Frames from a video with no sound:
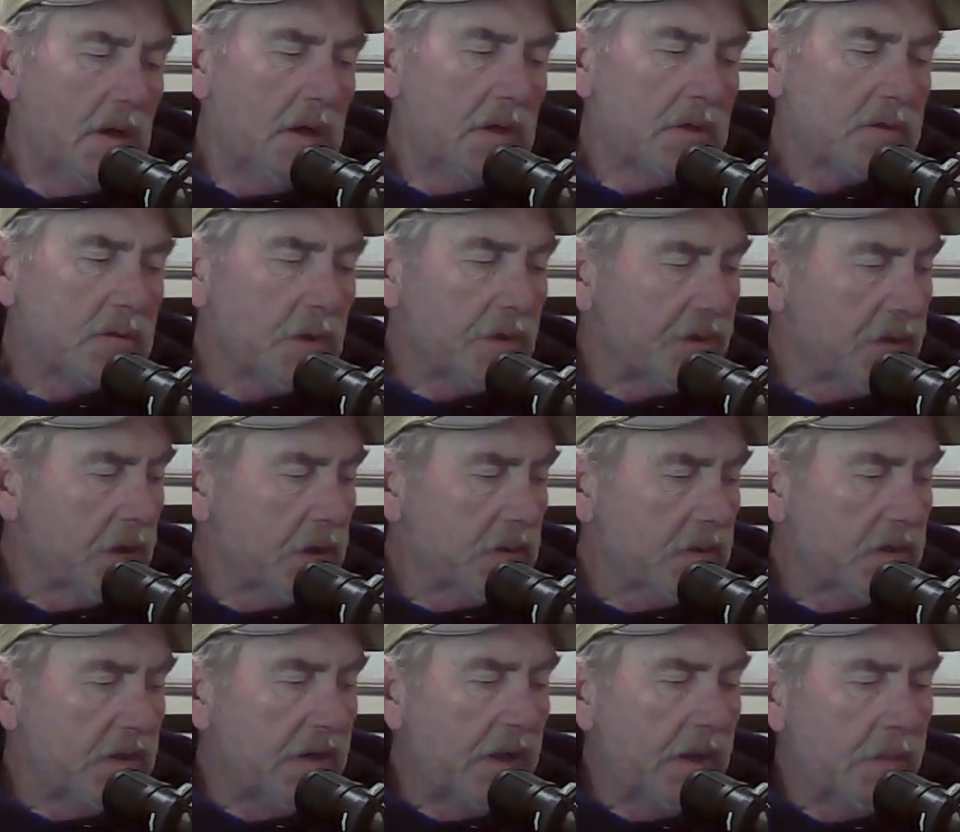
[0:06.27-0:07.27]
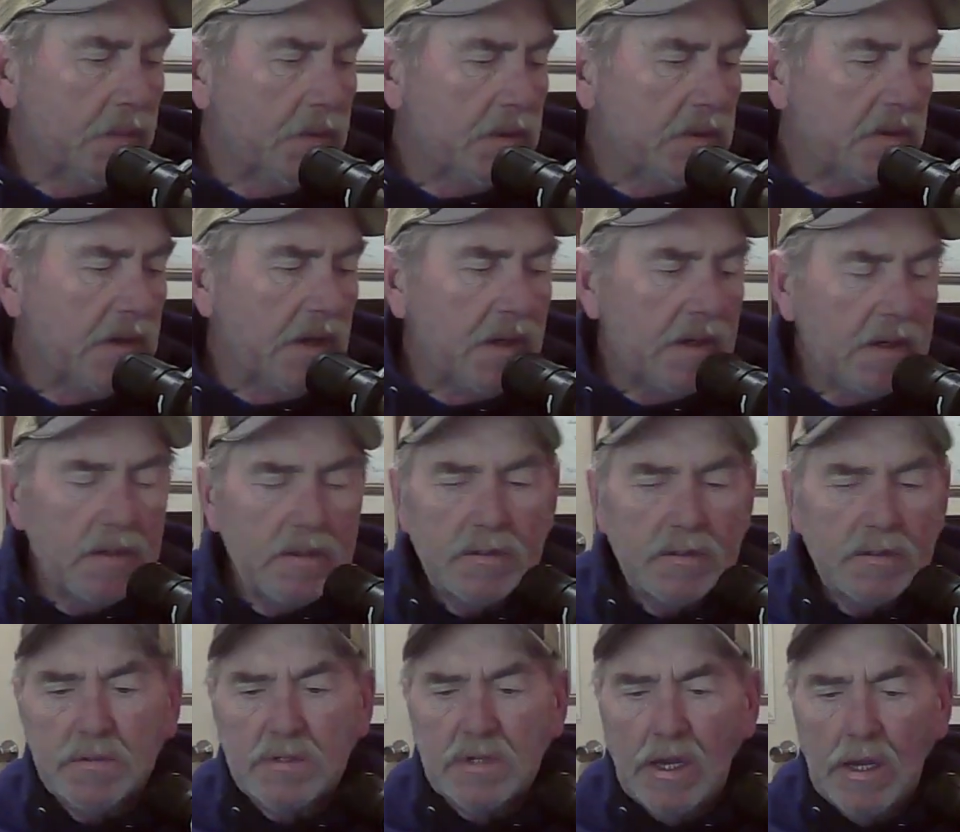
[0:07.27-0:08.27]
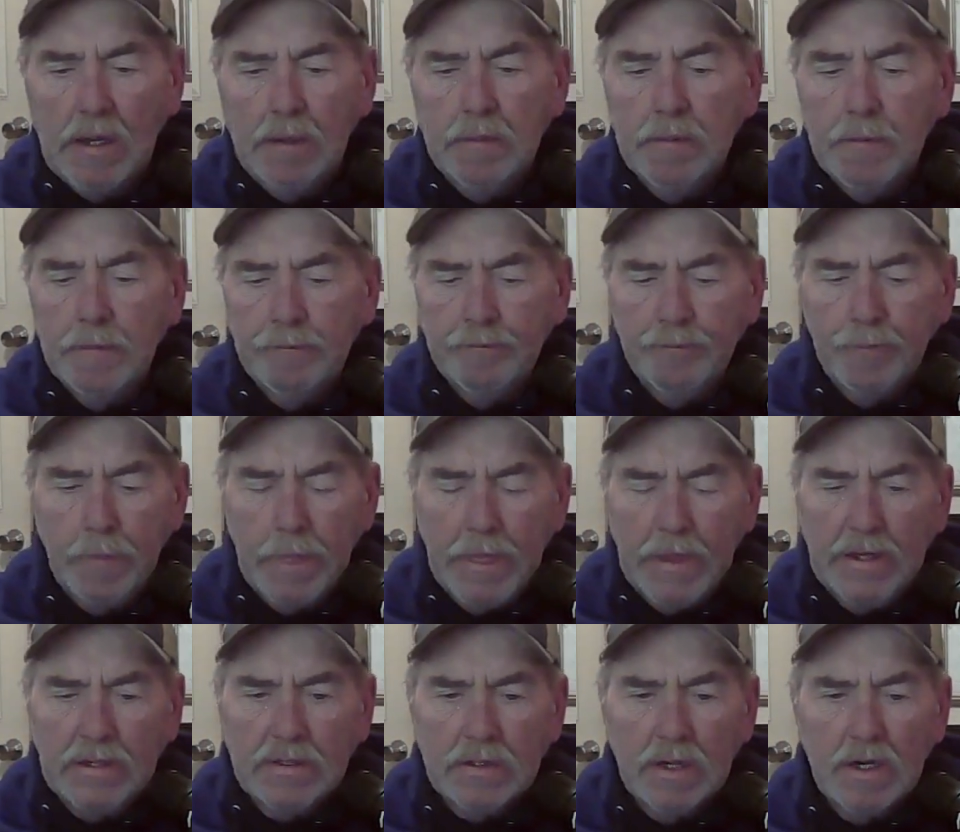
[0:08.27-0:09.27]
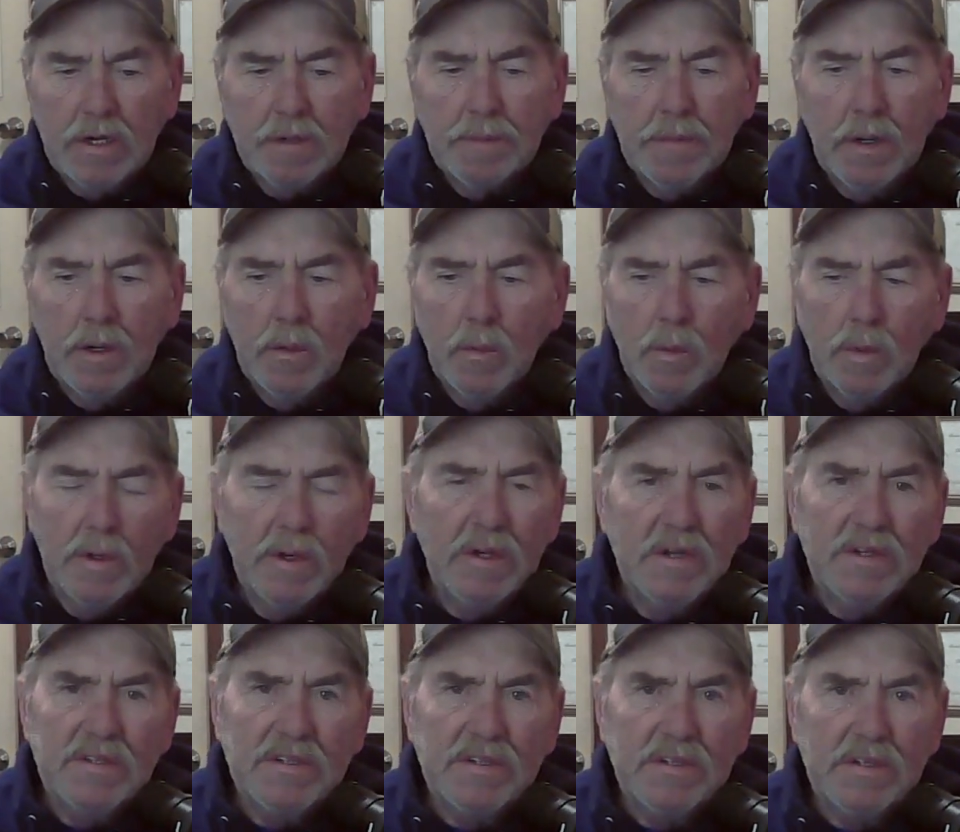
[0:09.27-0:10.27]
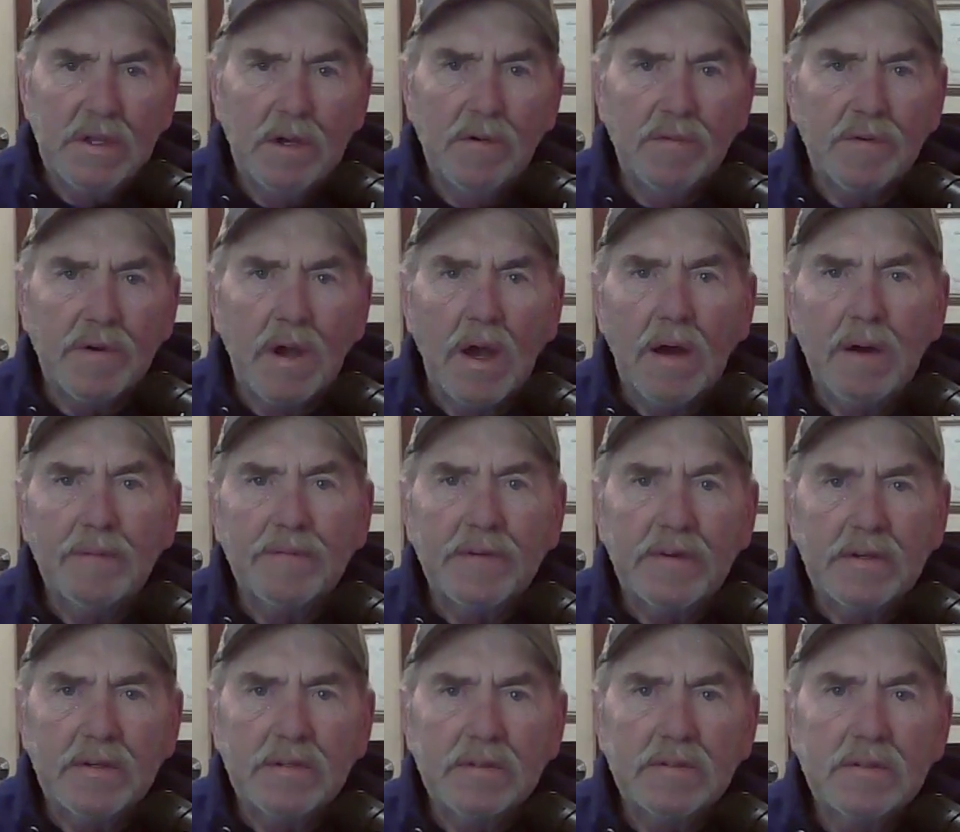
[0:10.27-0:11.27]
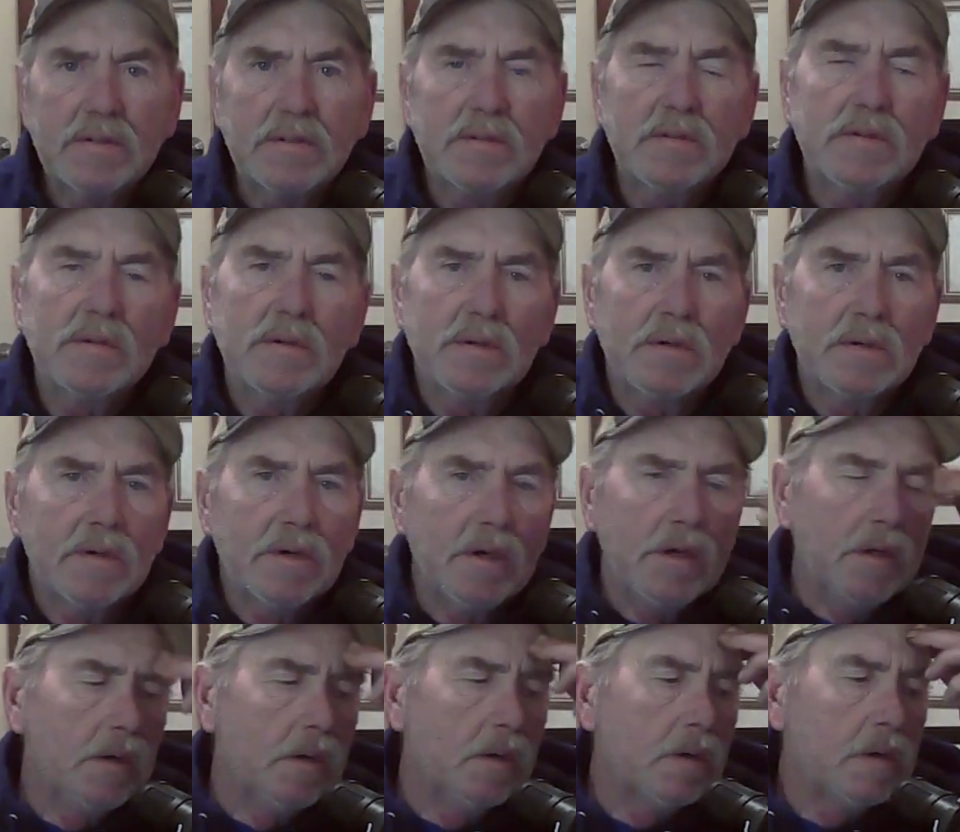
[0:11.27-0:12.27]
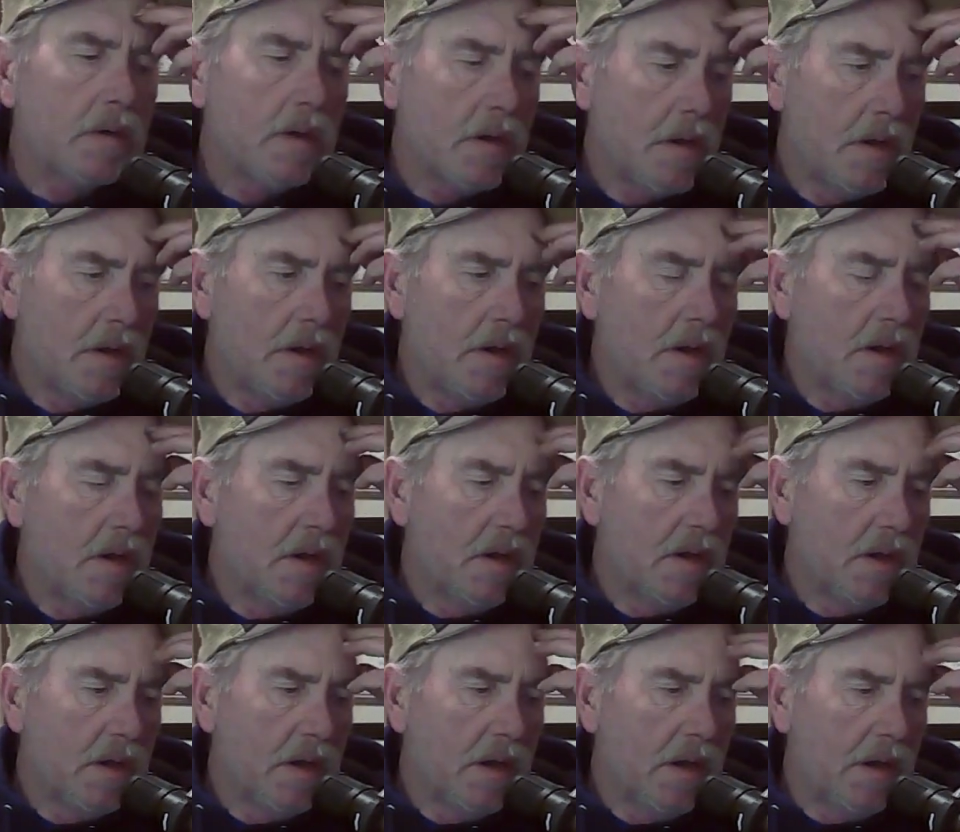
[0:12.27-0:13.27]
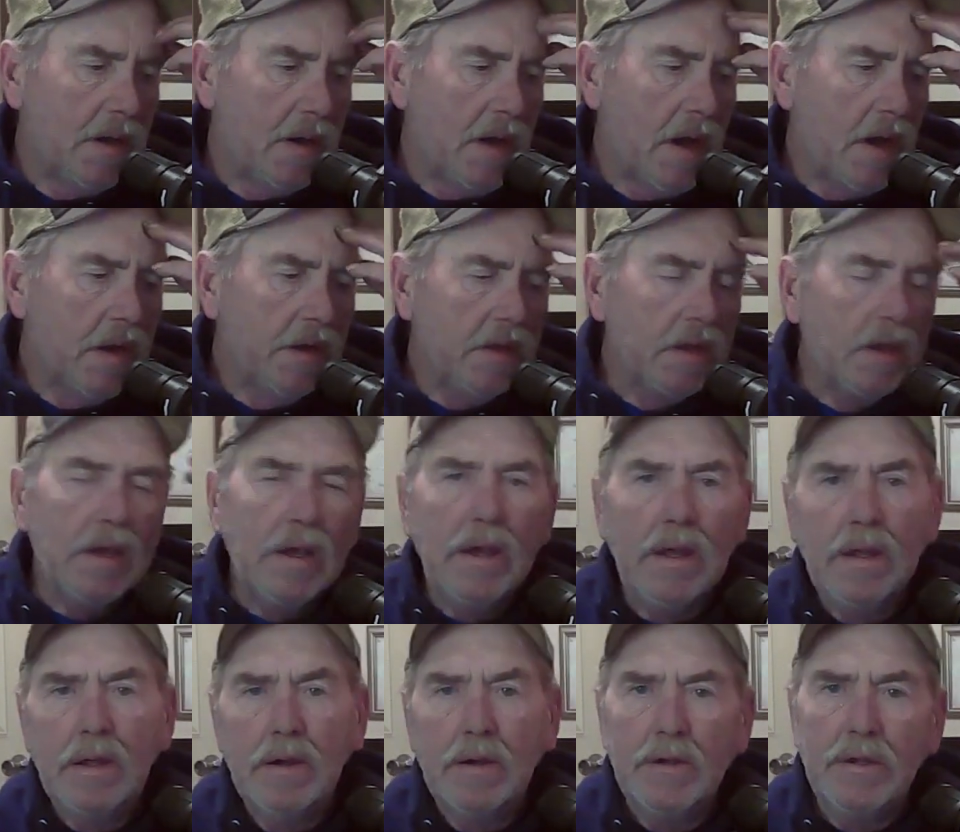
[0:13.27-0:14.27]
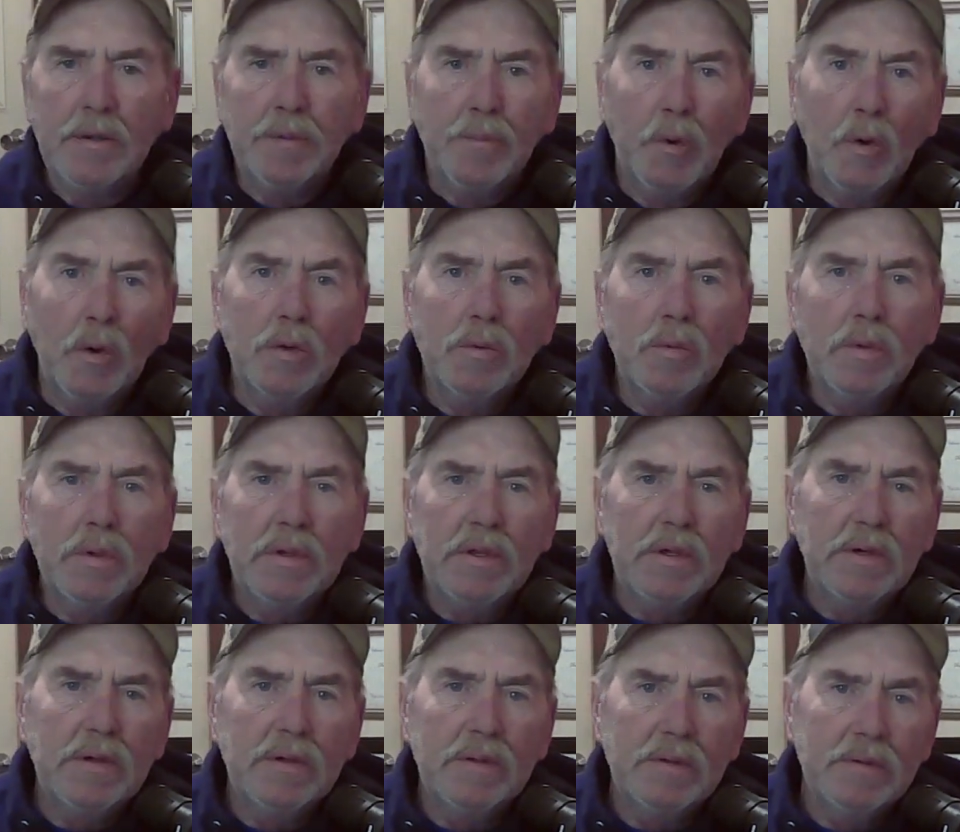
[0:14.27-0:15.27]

So I thought today we'd take some time and, and talk about what is self confidence, you know, and how do you get it? Are you born with it?